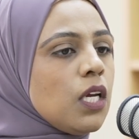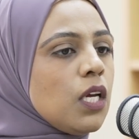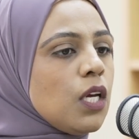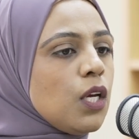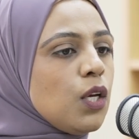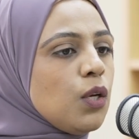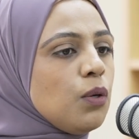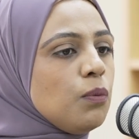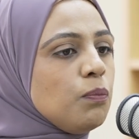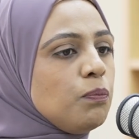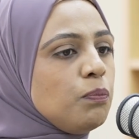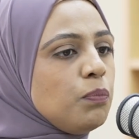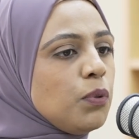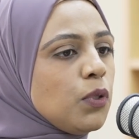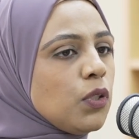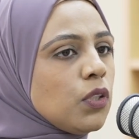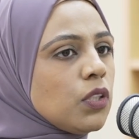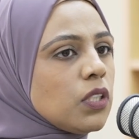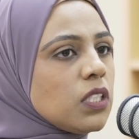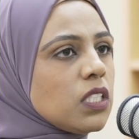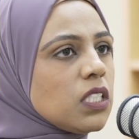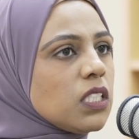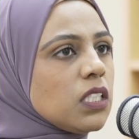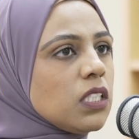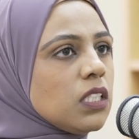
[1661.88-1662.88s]

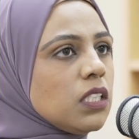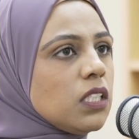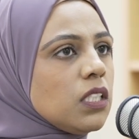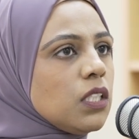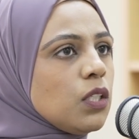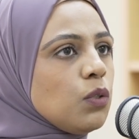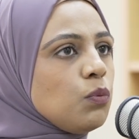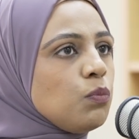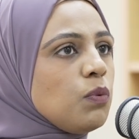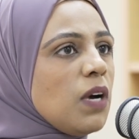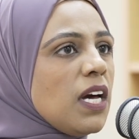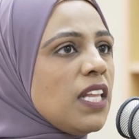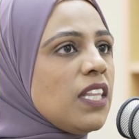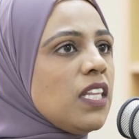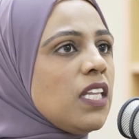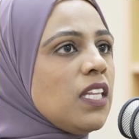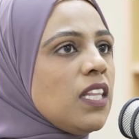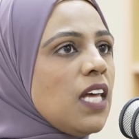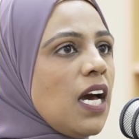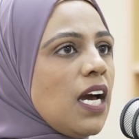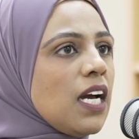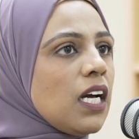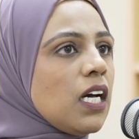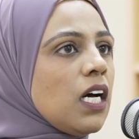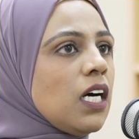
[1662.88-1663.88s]
But whether
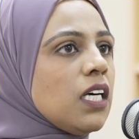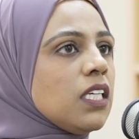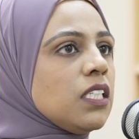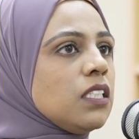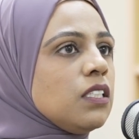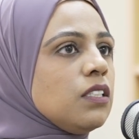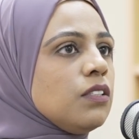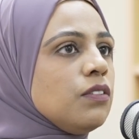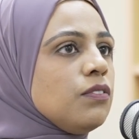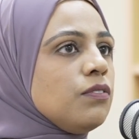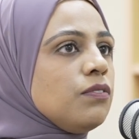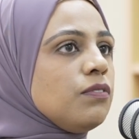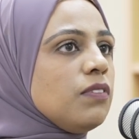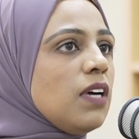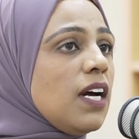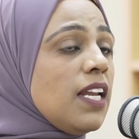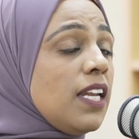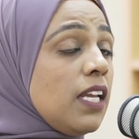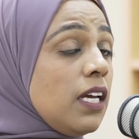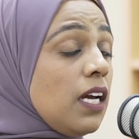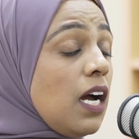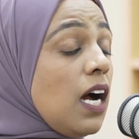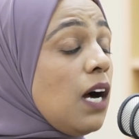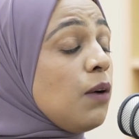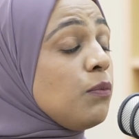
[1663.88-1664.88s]
that kind of,
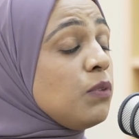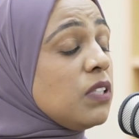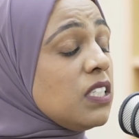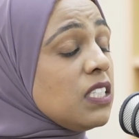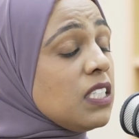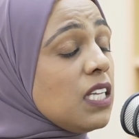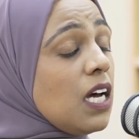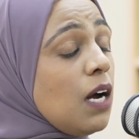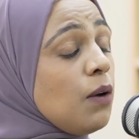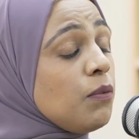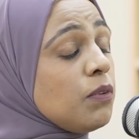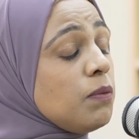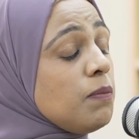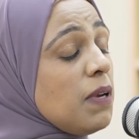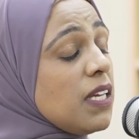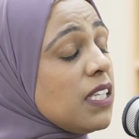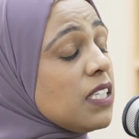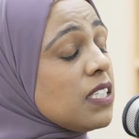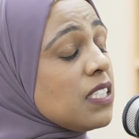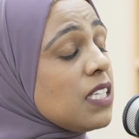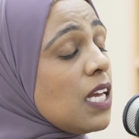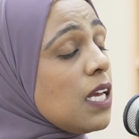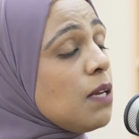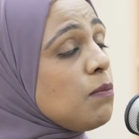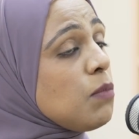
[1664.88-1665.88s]
and I would make the
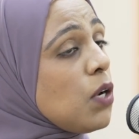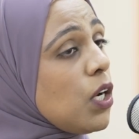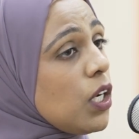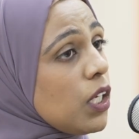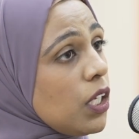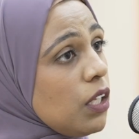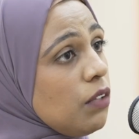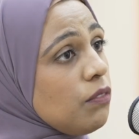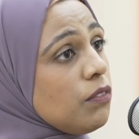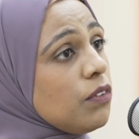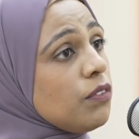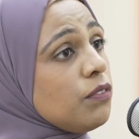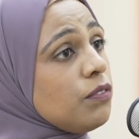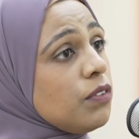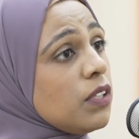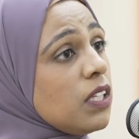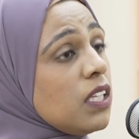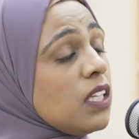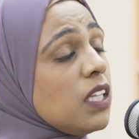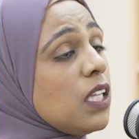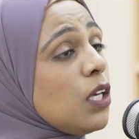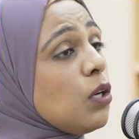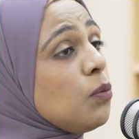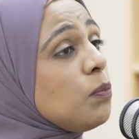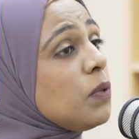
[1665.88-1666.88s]
same argument for the
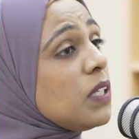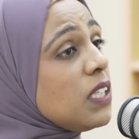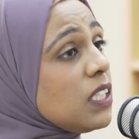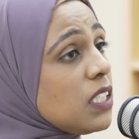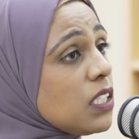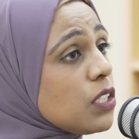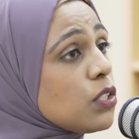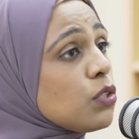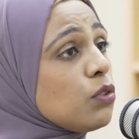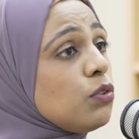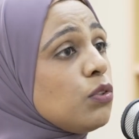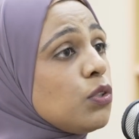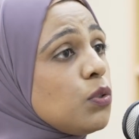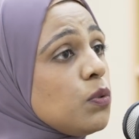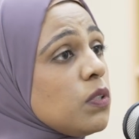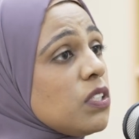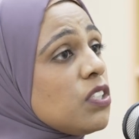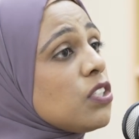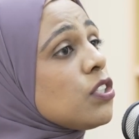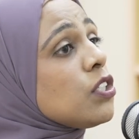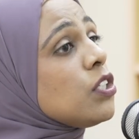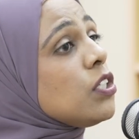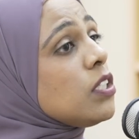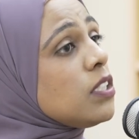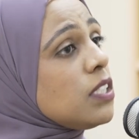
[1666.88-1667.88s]
Deobandi school to a
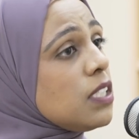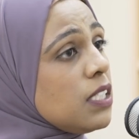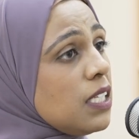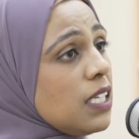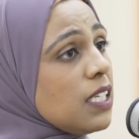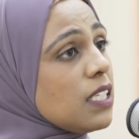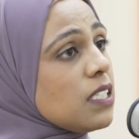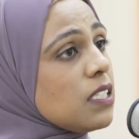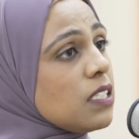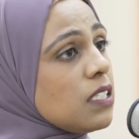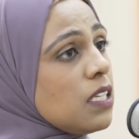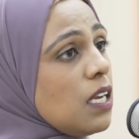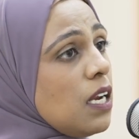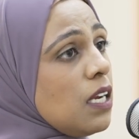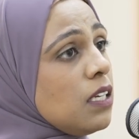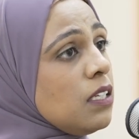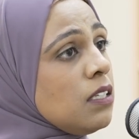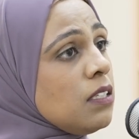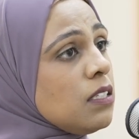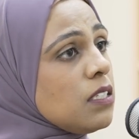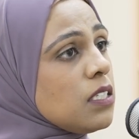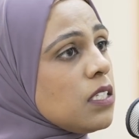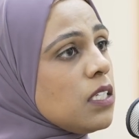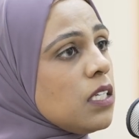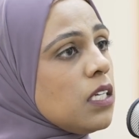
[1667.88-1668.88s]
certain
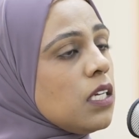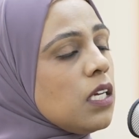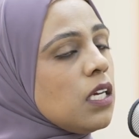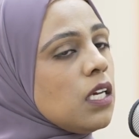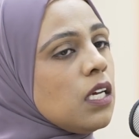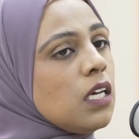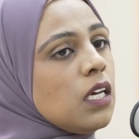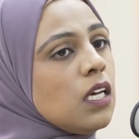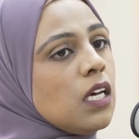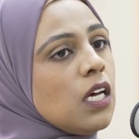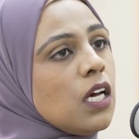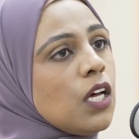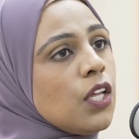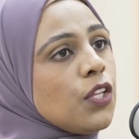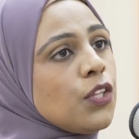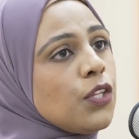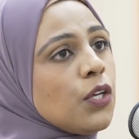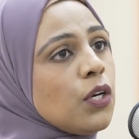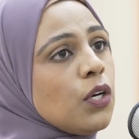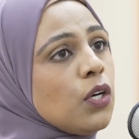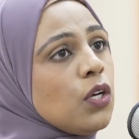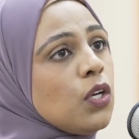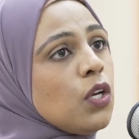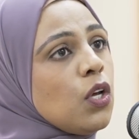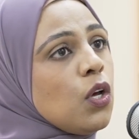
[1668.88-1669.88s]
extent,
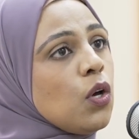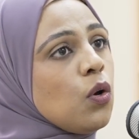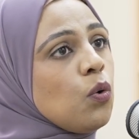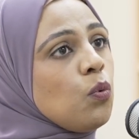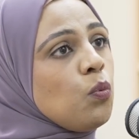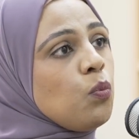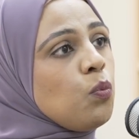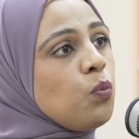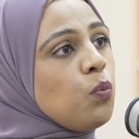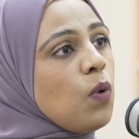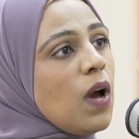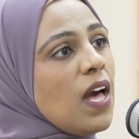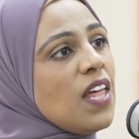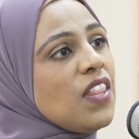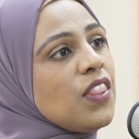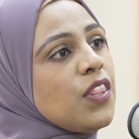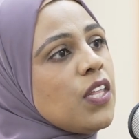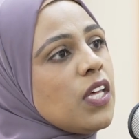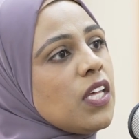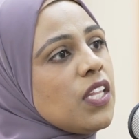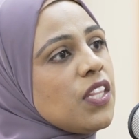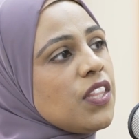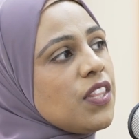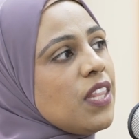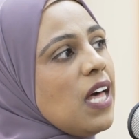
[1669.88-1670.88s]
that
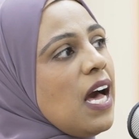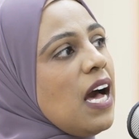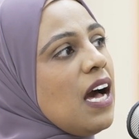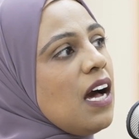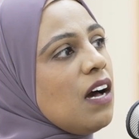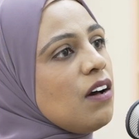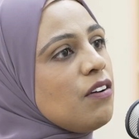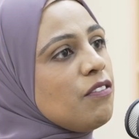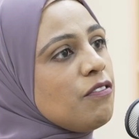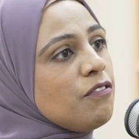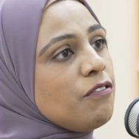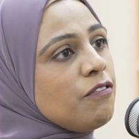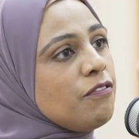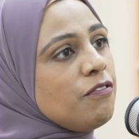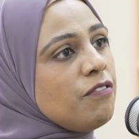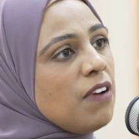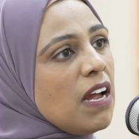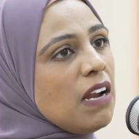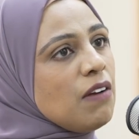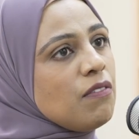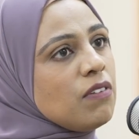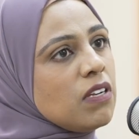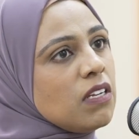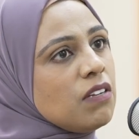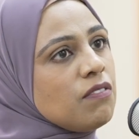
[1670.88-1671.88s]
whether that
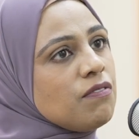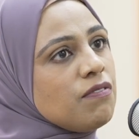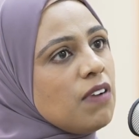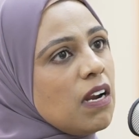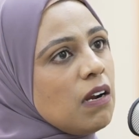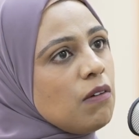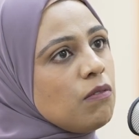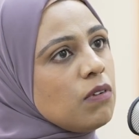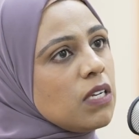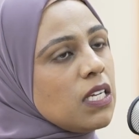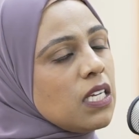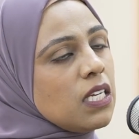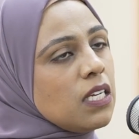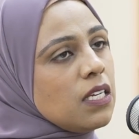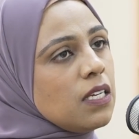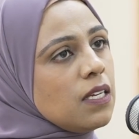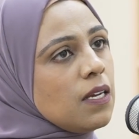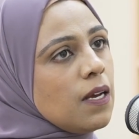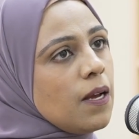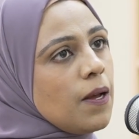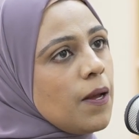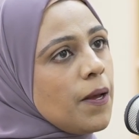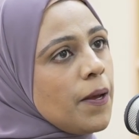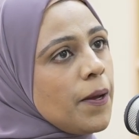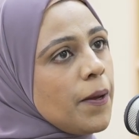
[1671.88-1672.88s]
very, very
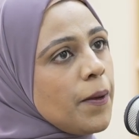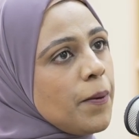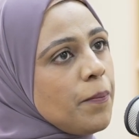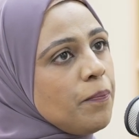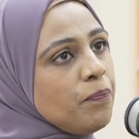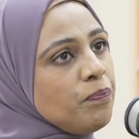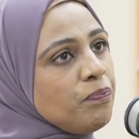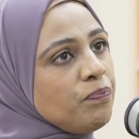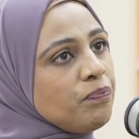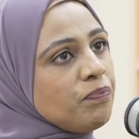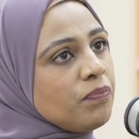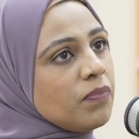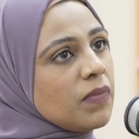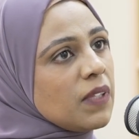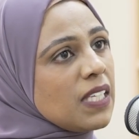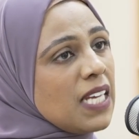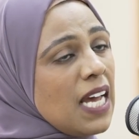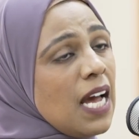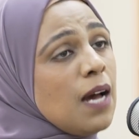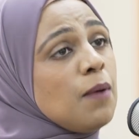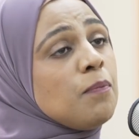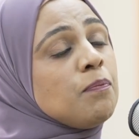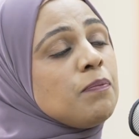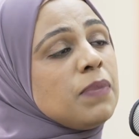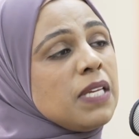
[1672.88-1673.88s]

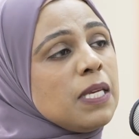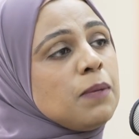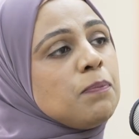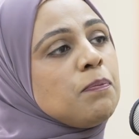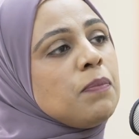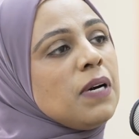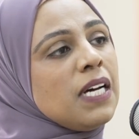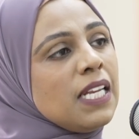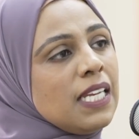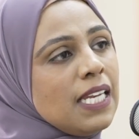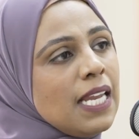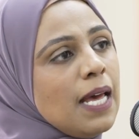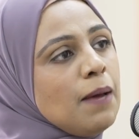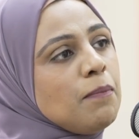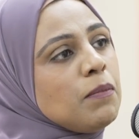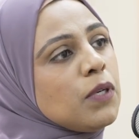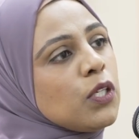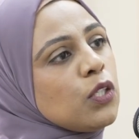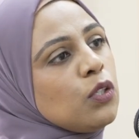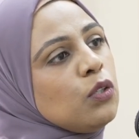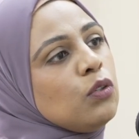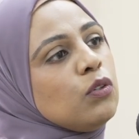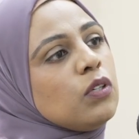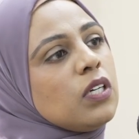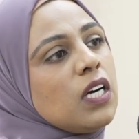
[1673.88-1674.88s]
can be
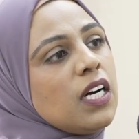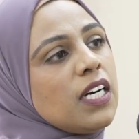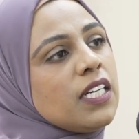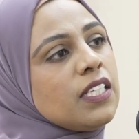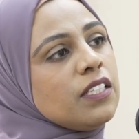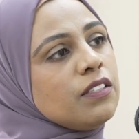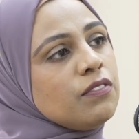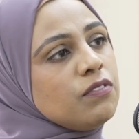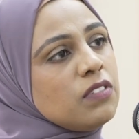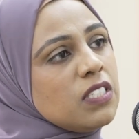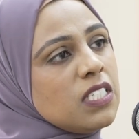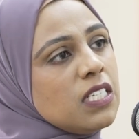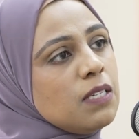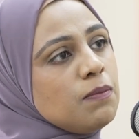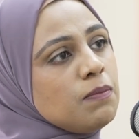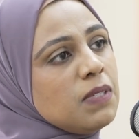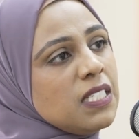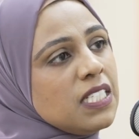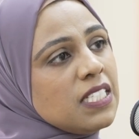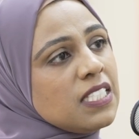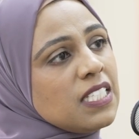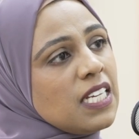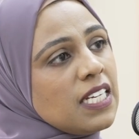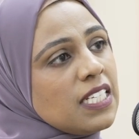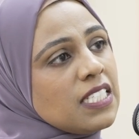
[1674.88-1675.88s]
polemical, kind of
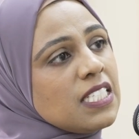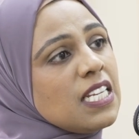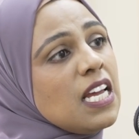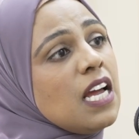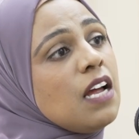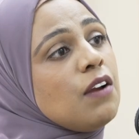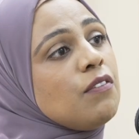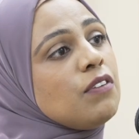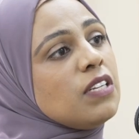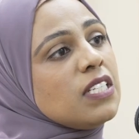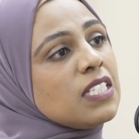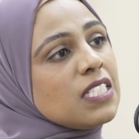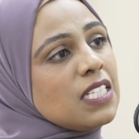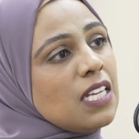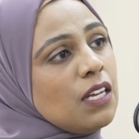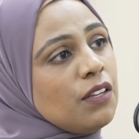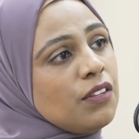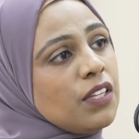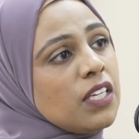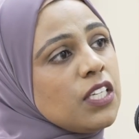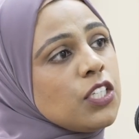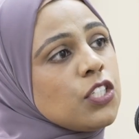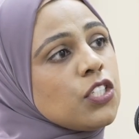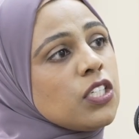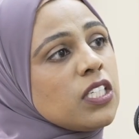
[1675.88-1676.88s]
deeply sectarian
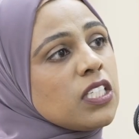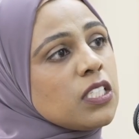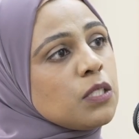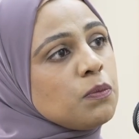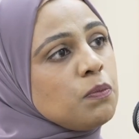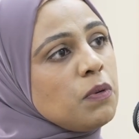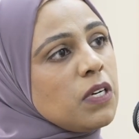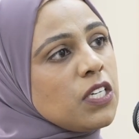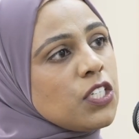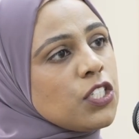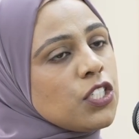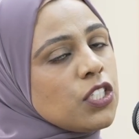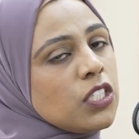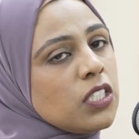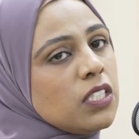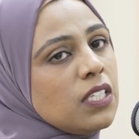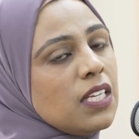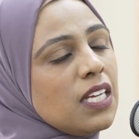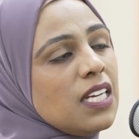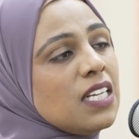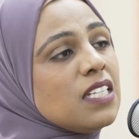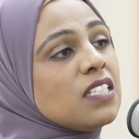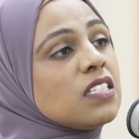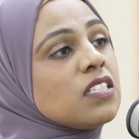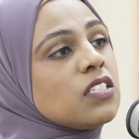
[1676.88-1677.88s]
South Asian expression
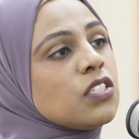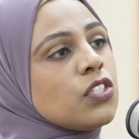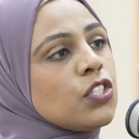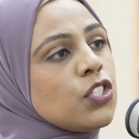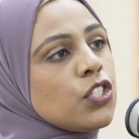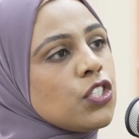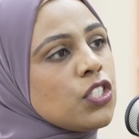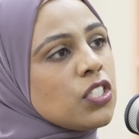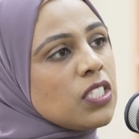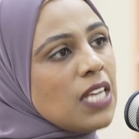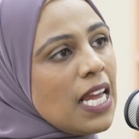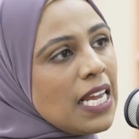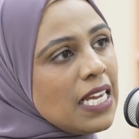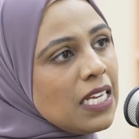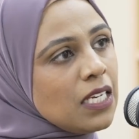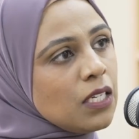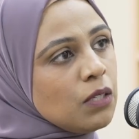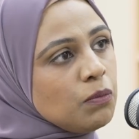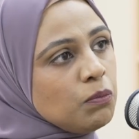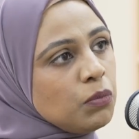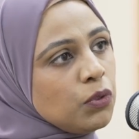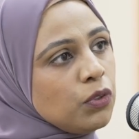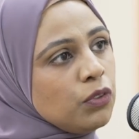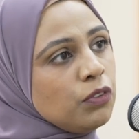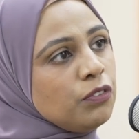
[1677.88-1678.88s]
is
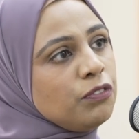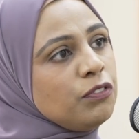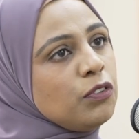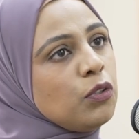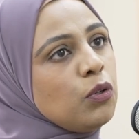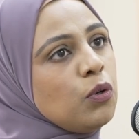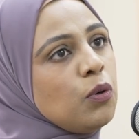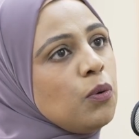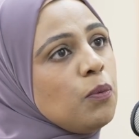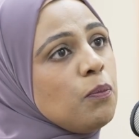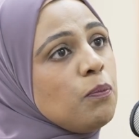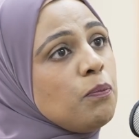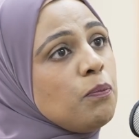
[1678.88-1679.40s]
sustainable for